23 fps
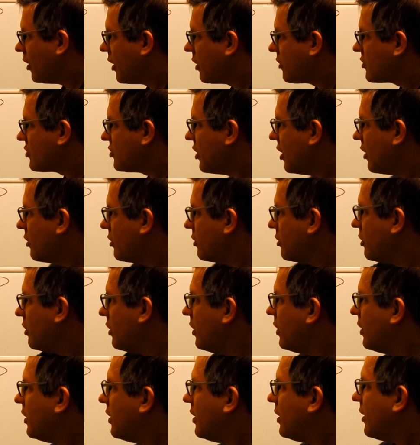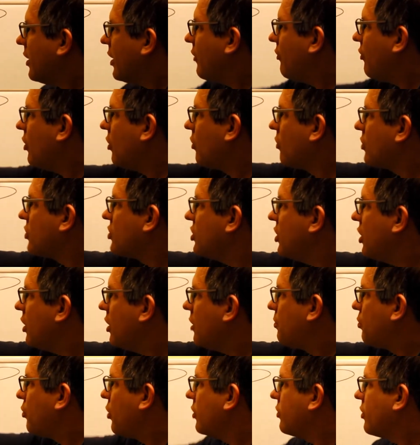Now center, if you don't see
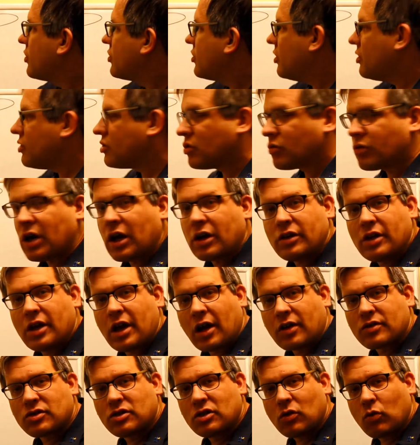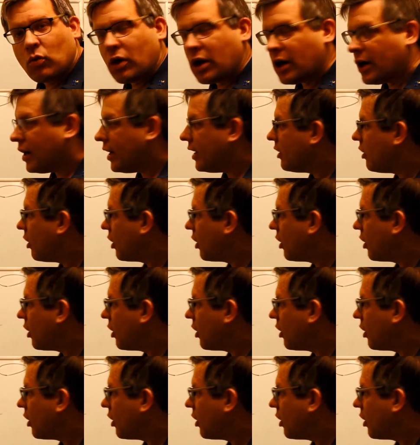any parentheses around the X and the Y,